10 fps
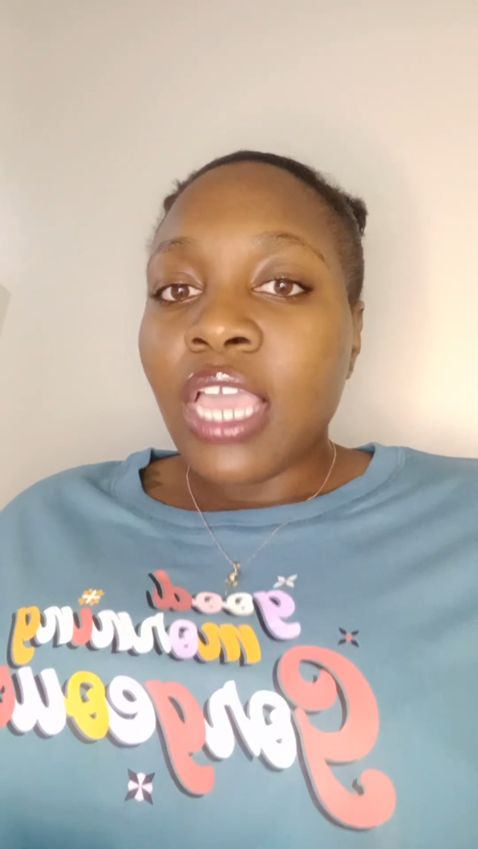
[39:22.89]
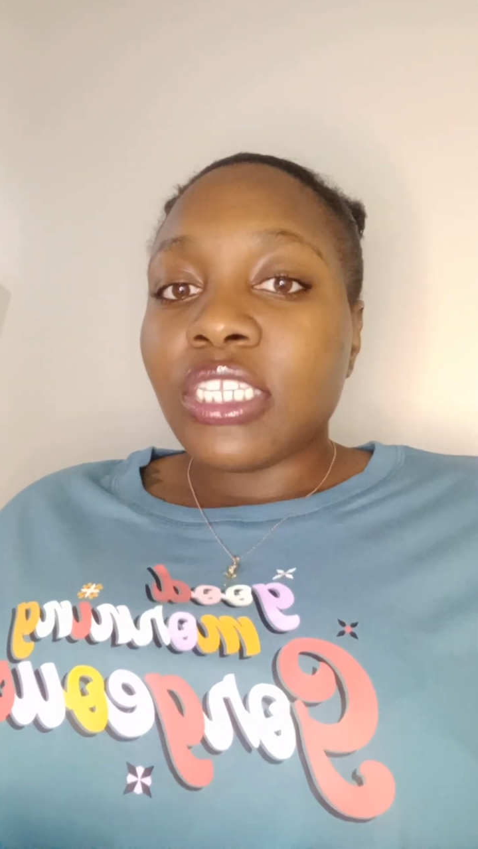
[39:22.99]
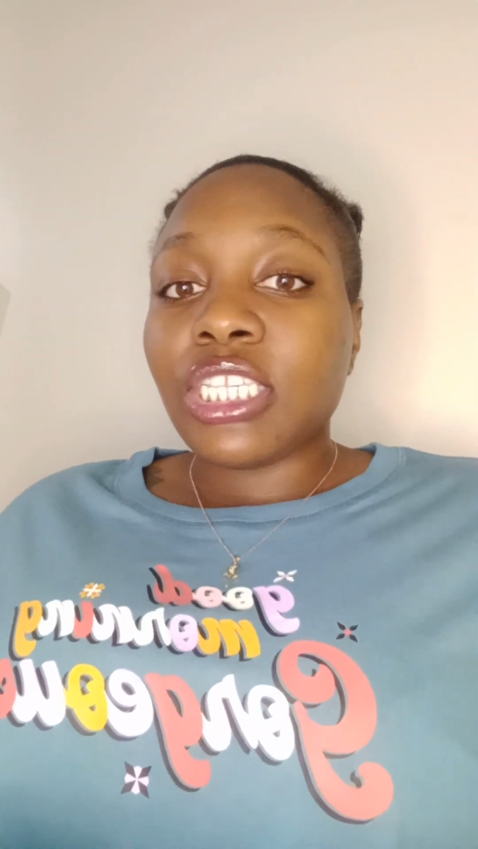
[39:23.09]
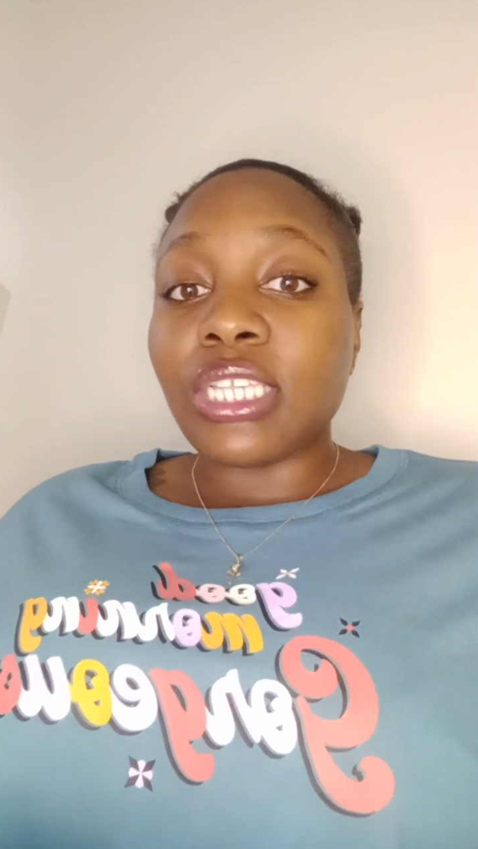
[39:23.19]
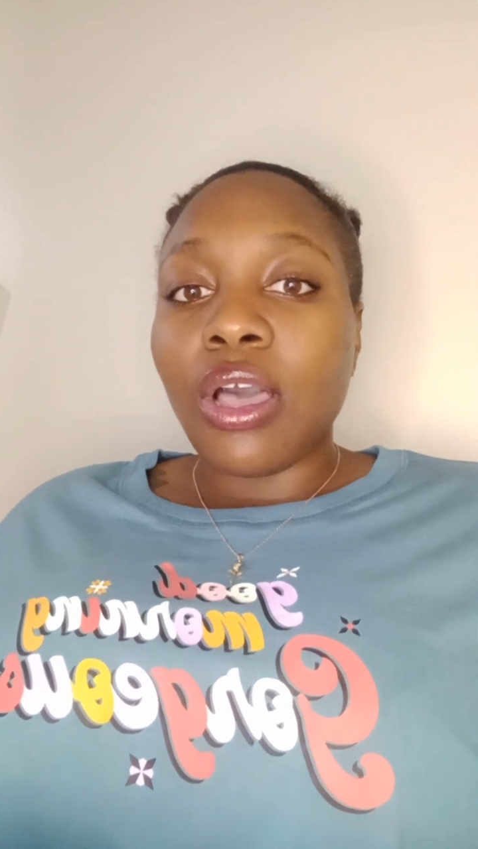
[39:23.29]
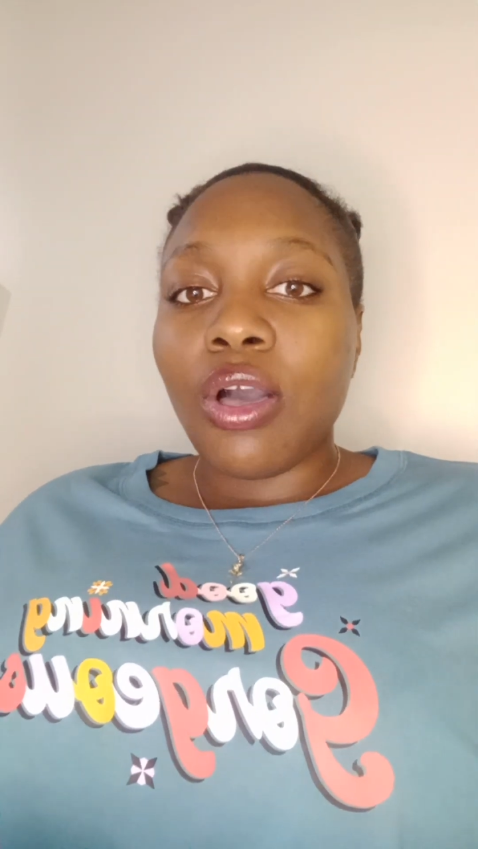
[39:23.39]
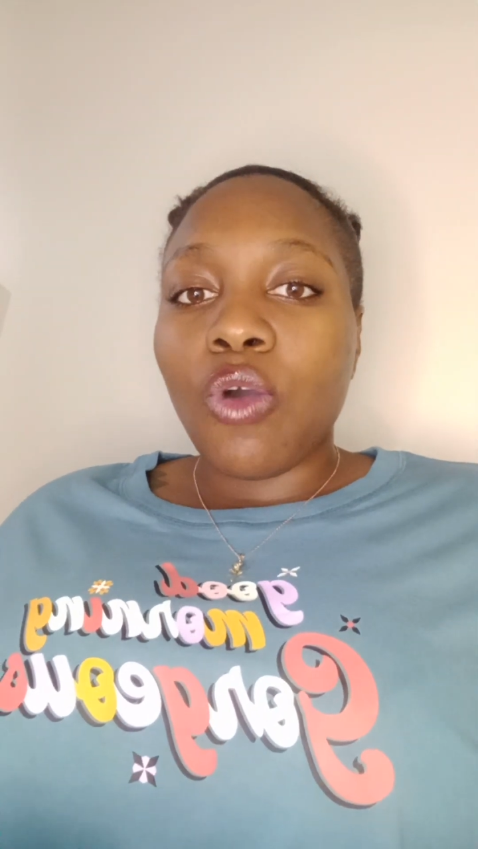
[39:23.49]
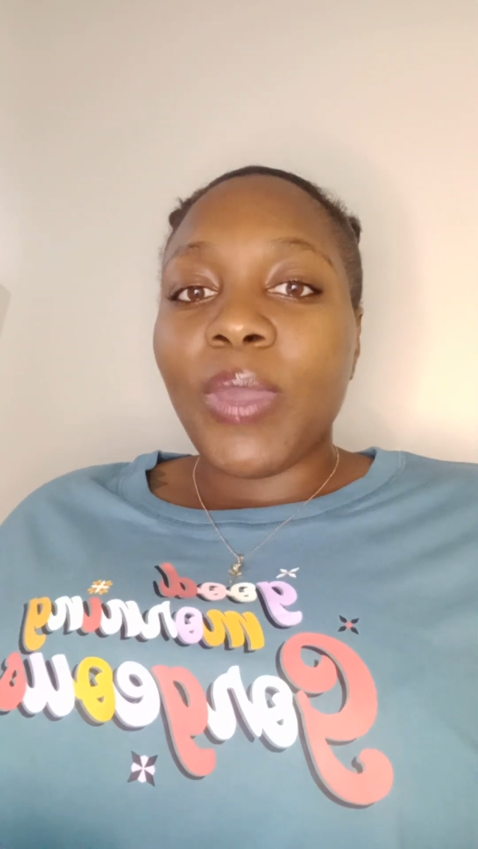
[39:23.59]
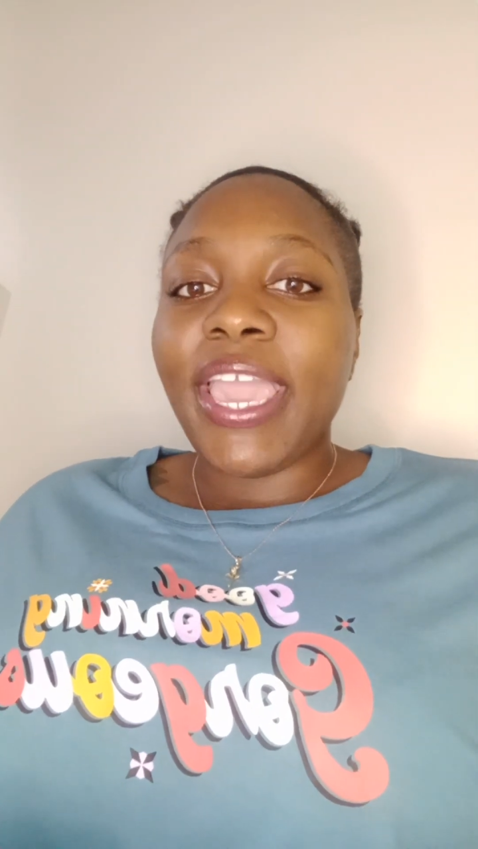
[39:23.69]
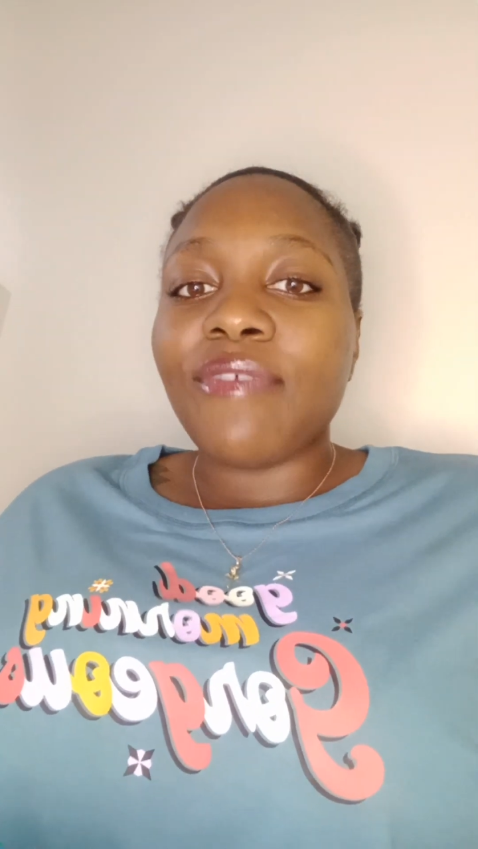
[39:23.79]

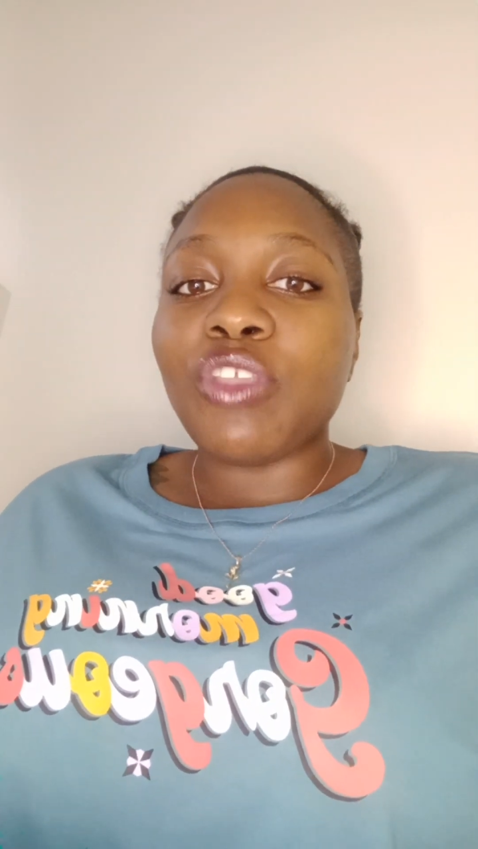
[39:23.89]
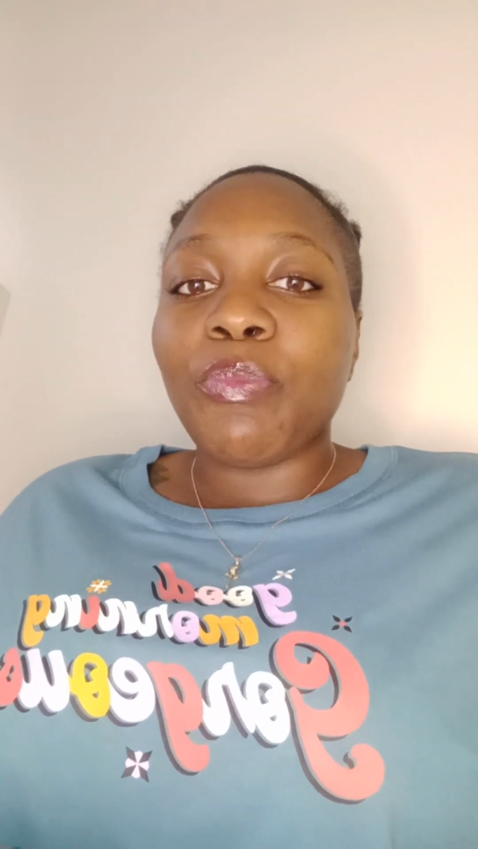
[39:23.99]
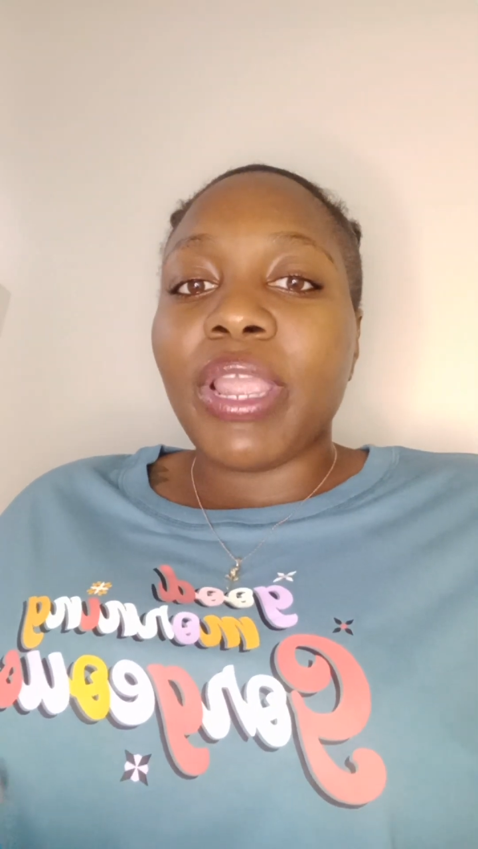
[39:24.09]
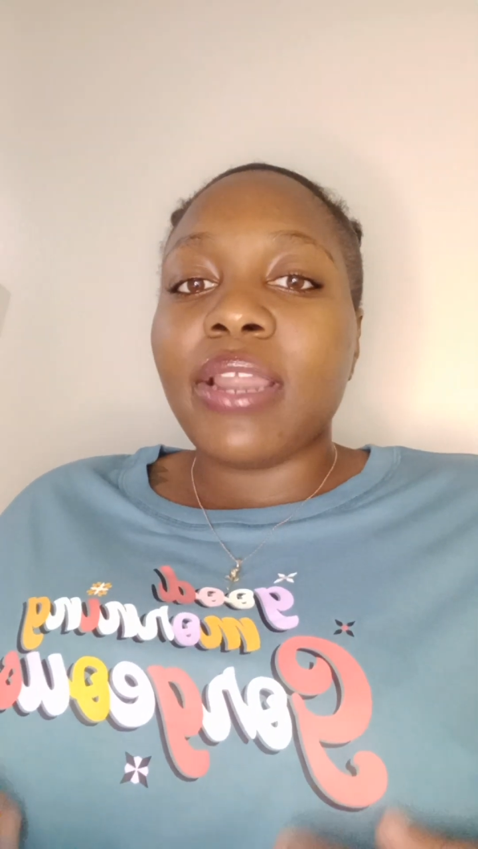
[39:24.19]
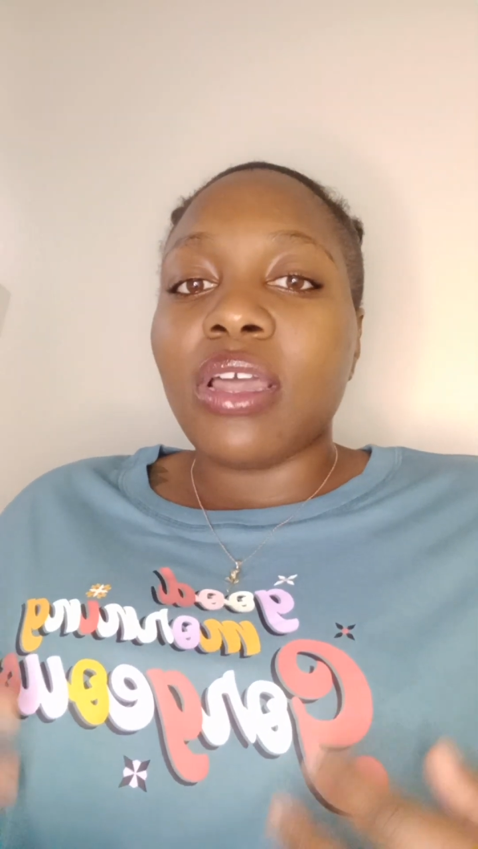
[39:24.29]
So we have to bring